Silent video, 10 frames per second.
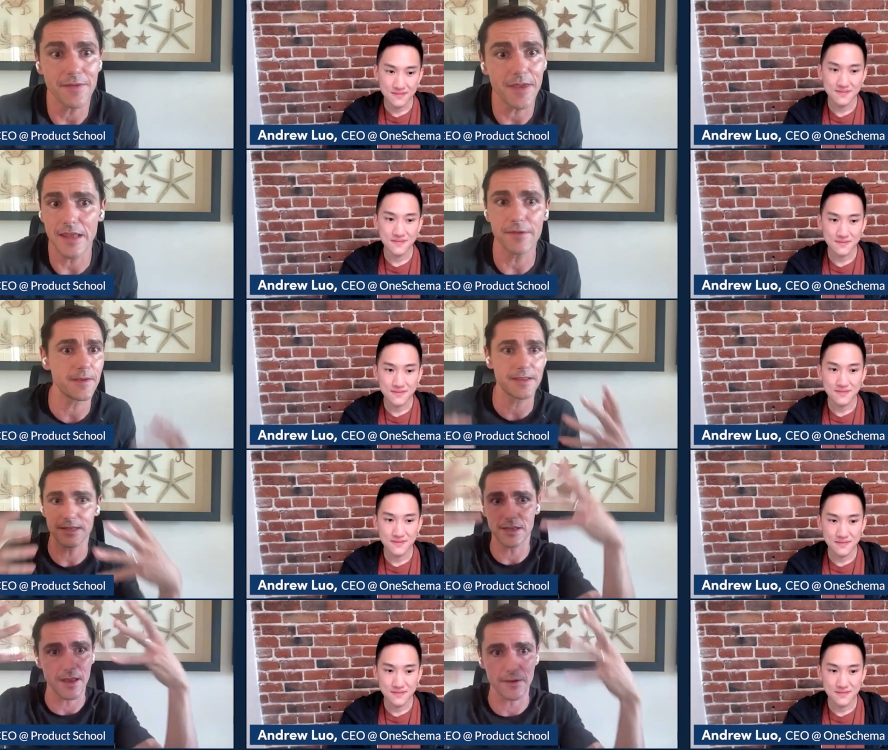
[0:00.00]
Speaker 1: even if
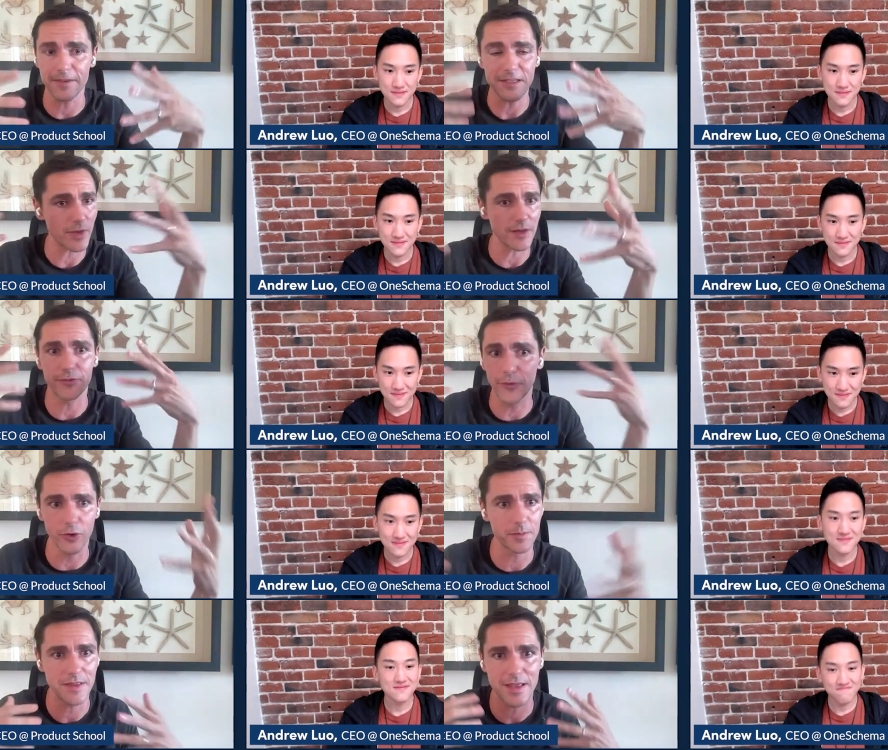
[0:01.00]
it's in a visual
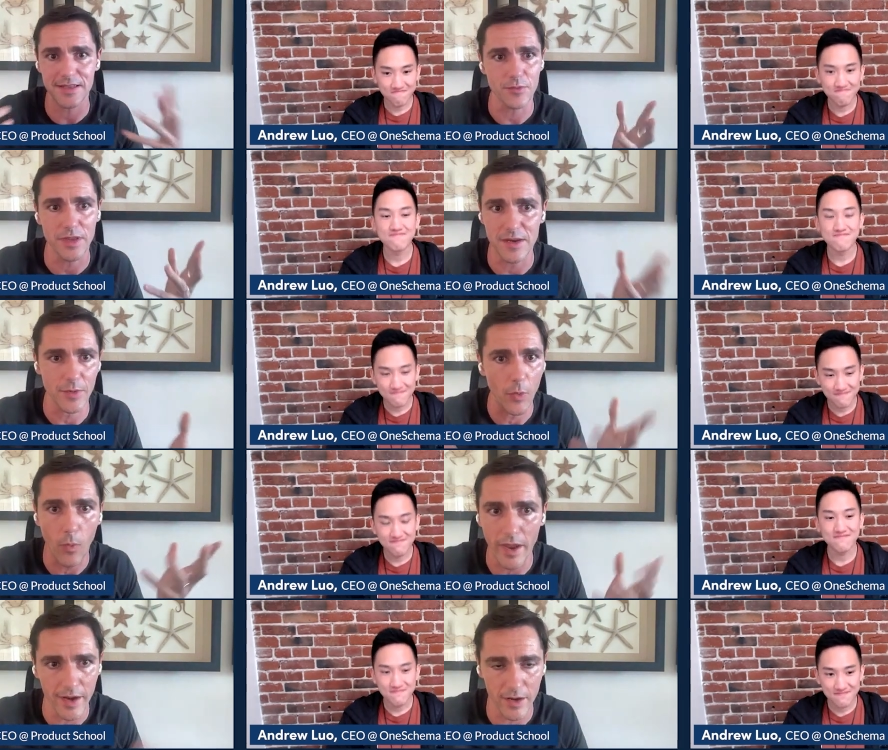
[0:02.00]
form that doesn't really
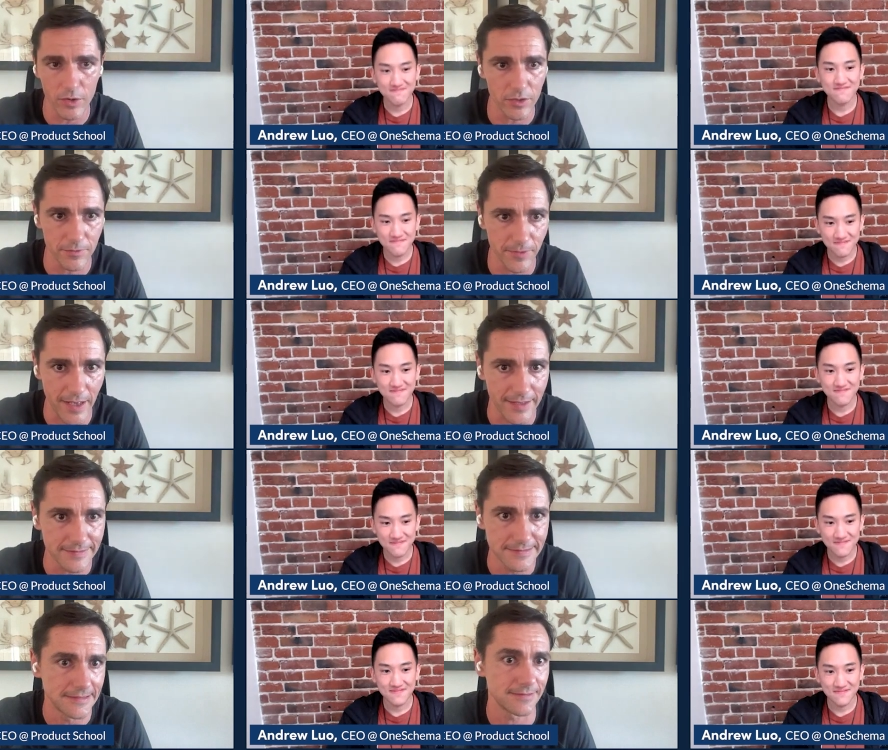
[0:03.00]
require a lot of uh,
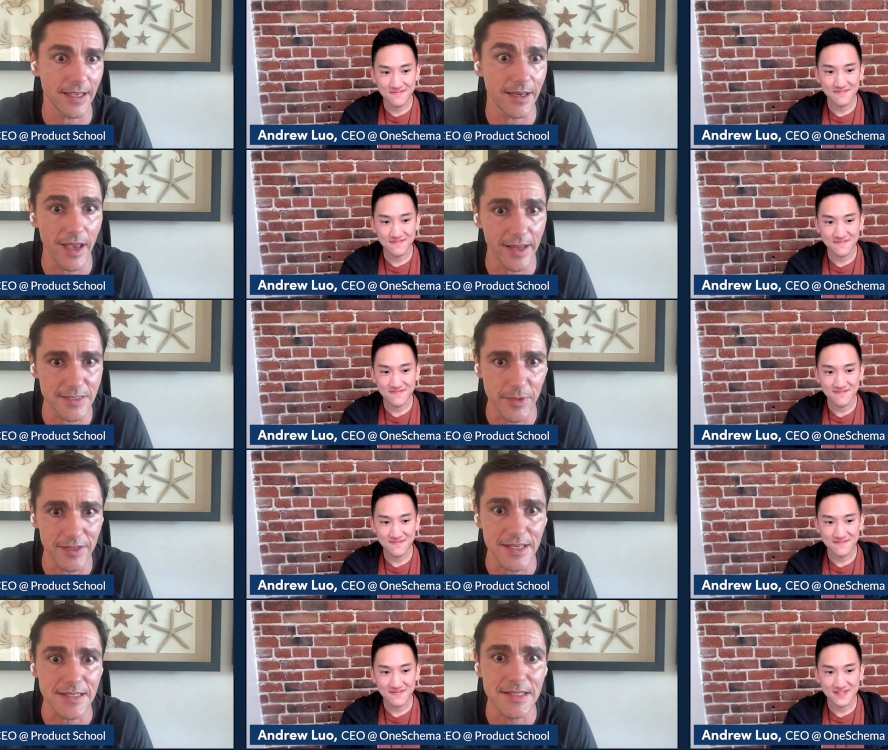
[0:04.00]
technical
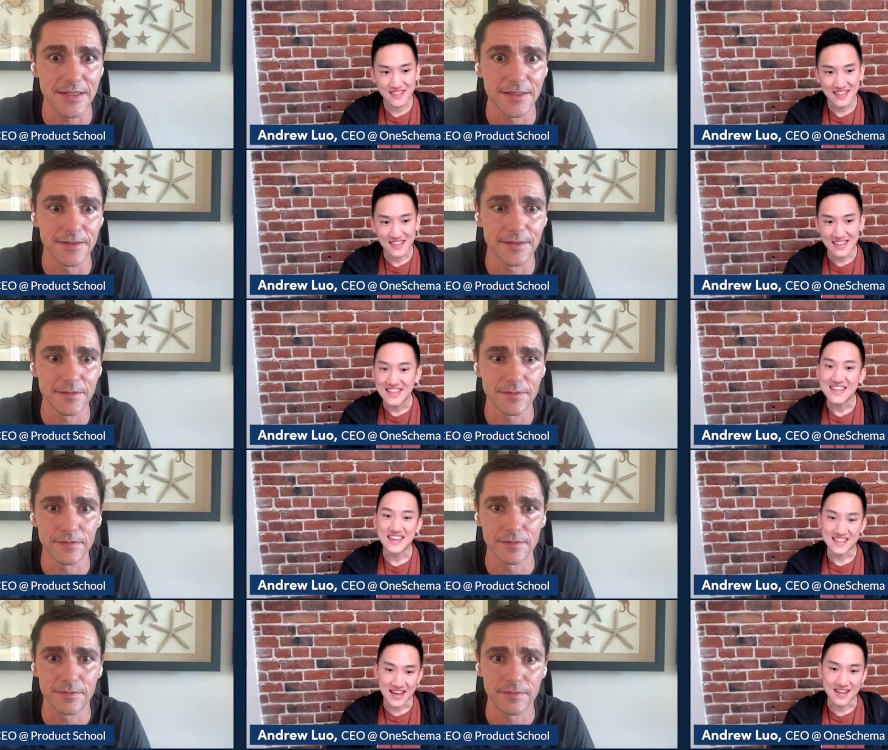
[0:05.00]
expertise.
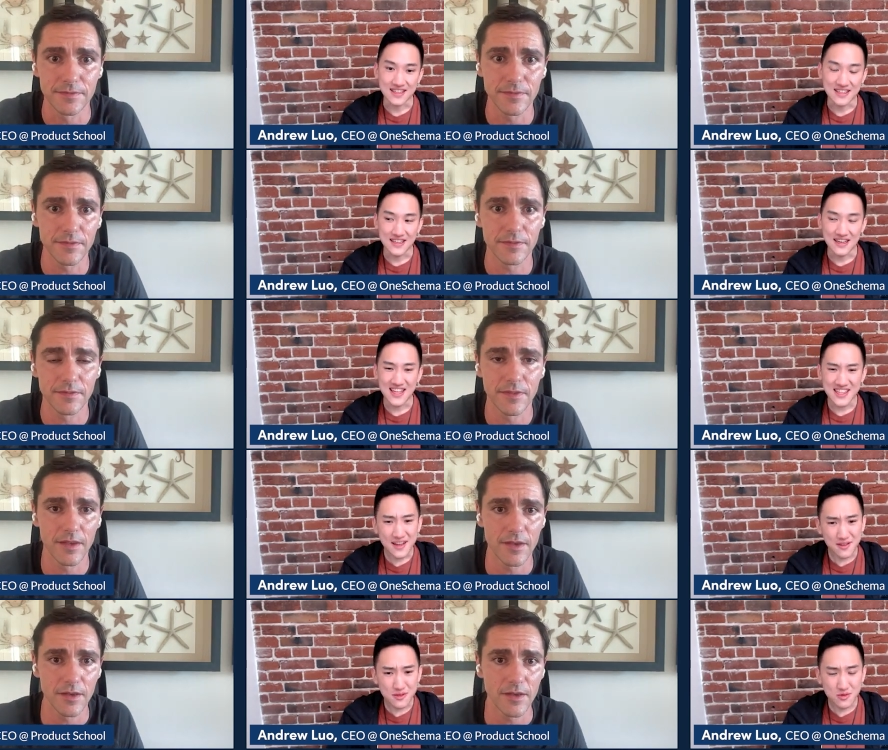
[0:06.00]
Speaker 2: Exactly. And
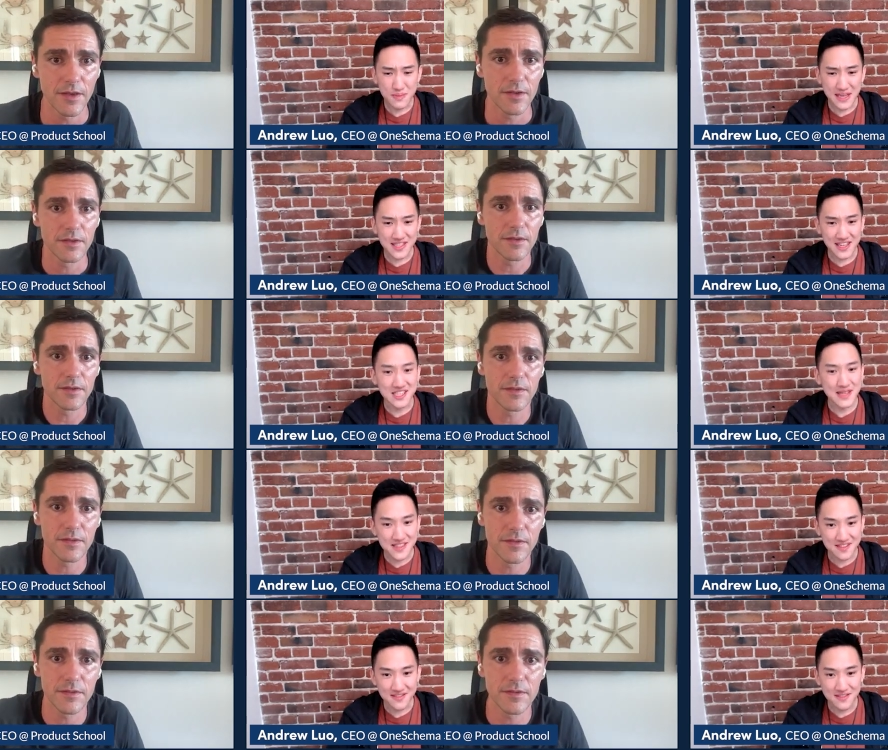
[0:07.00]
that's what makes it
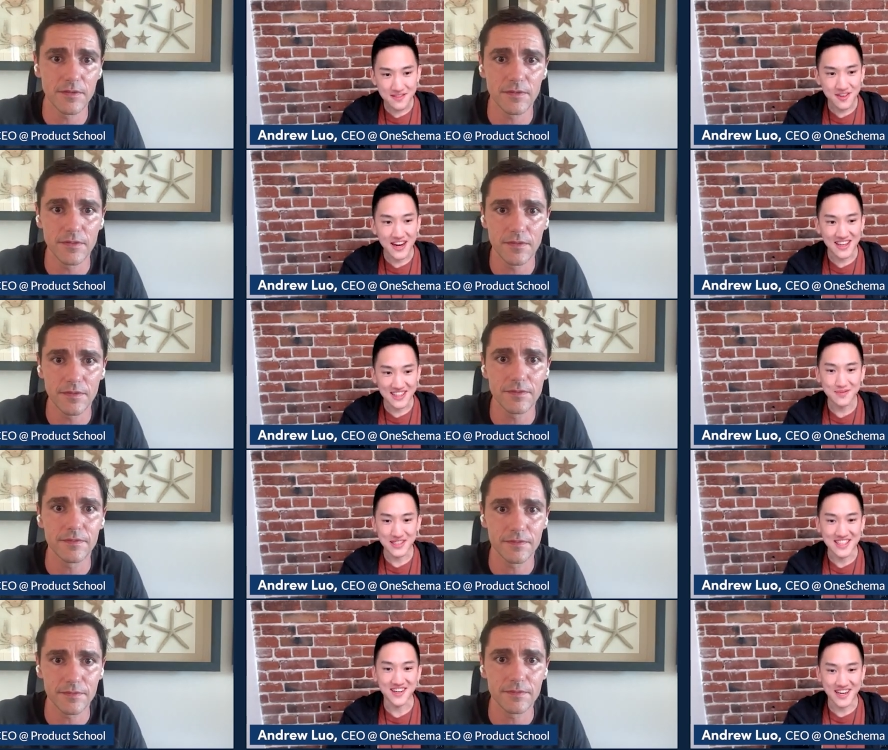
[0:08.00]
expensive, right? To
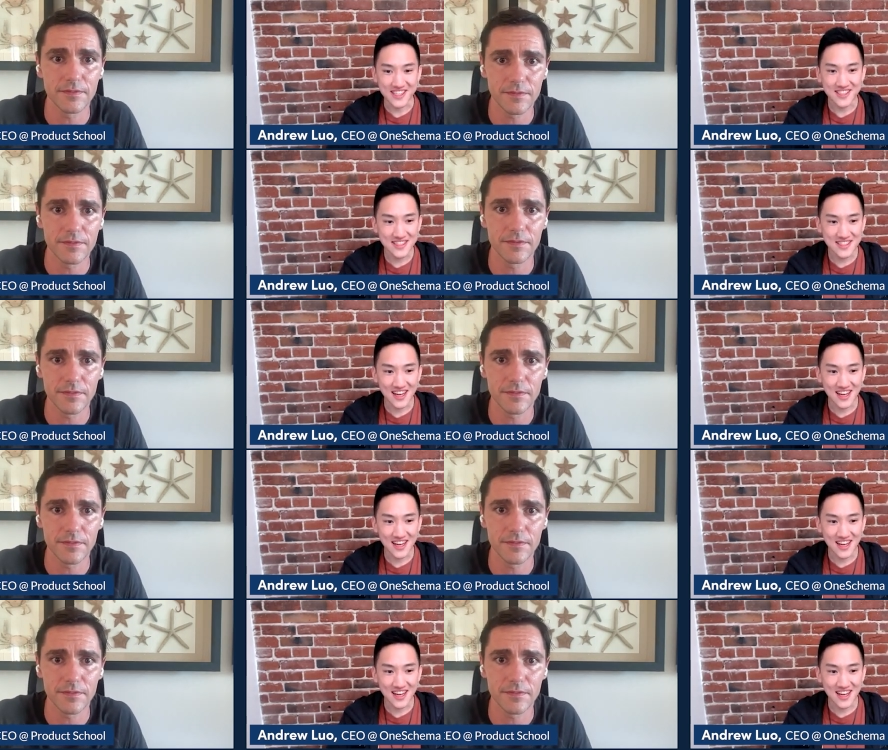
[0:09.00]
build integrations.